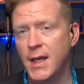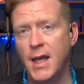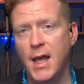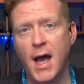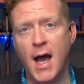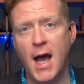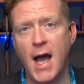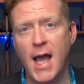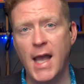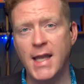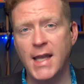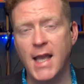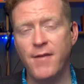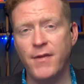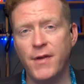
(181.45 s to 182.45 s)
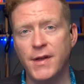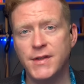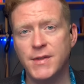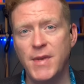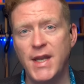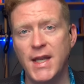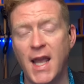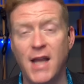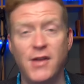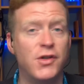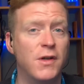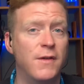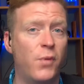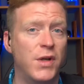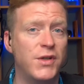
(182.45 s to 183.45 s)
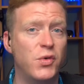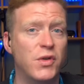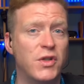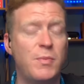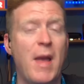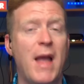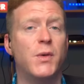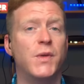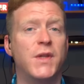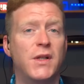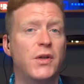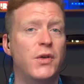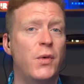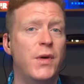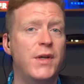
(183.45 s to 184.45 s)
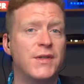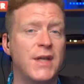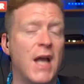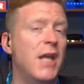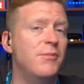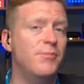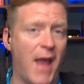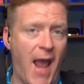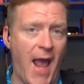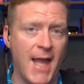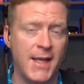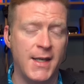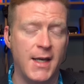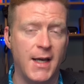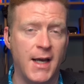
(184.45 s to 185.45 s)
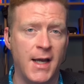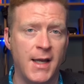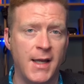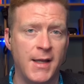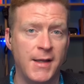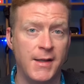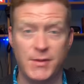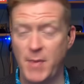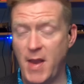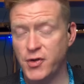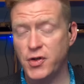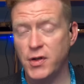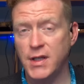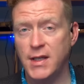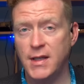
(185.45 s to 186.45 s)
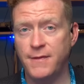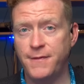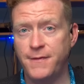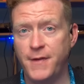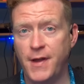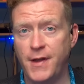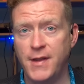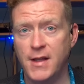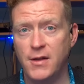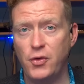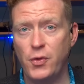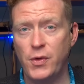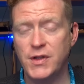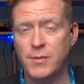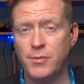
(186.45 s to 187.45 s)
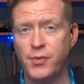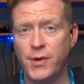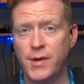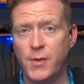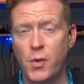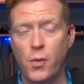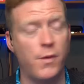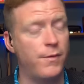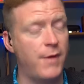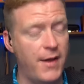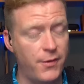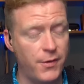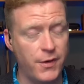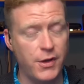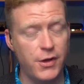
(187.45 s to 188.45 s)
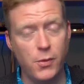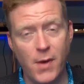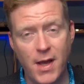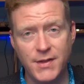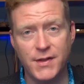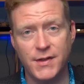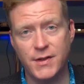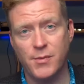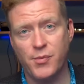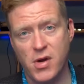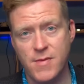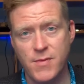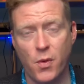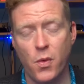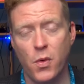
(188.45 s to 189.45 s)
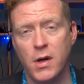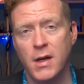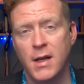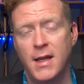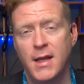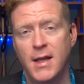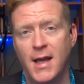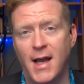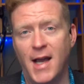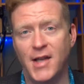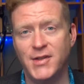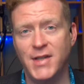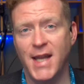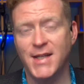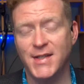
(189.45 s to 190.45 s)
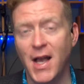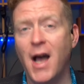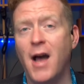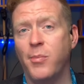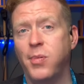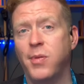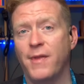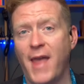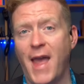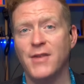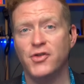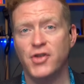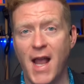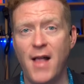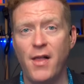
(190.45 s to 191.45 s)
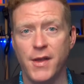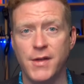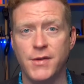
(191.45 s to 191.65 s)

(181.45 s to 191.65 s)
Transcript: Uh, he gave uh, some indication of what to expect with Illinois' gun ban, uh, especially if uh, the Illinois Supreme Court, or rather the U S Supreme Court, uh, takes up that challenge.